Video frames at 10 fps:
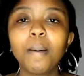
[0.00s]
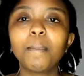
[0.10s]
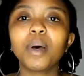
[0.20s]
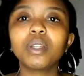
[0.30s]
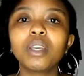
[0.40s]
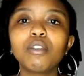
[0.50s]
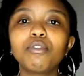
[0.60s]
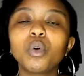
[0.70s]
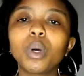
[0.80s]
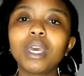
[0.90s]
But
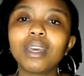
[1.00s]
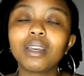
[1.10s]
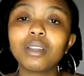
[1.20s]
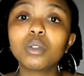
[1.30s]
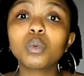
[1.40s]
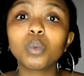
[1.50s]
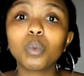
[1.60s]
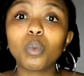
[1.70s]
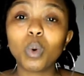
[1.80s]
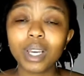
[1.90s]
if your hair is
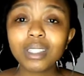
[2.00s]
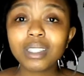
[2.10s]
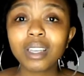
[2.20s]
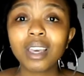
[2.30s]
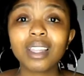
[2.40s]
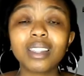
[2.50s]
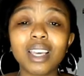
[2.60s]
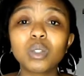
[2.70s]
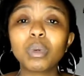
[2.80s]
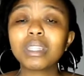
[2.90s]
wet,
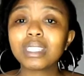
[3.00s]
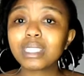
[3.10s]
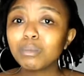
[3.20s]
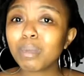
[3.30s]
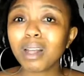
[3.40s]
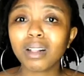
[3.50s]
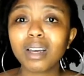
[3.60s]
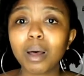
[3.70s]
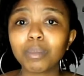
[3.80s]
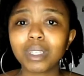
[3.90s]
that's when the smell
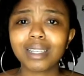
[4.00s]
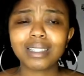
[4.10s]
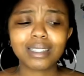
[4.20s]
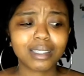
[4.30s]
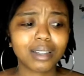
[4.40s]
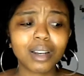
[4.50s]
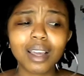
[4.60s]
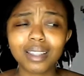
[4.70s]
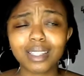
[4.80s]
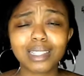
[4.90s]
comes, and it's
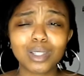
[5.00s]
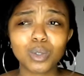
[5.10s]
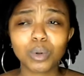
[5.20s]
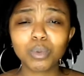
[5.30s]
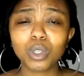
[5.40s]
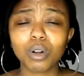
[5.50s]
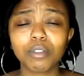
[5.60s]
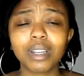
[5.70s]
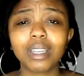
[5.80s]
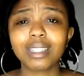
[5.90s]
like, the description of
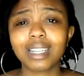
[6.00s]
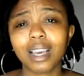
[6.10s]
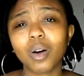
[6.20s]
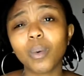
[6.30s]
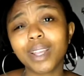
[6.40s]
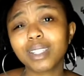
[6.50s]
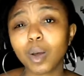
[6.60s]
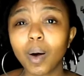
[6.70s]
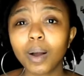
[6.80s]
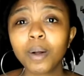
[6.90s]
it is like a wet
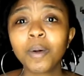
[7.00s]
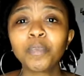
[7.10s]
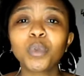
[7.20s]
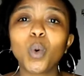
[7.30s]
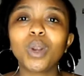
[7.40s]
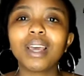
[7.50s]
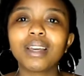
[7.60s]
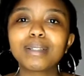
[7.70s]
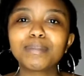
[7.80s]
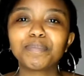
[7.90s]
dog, or like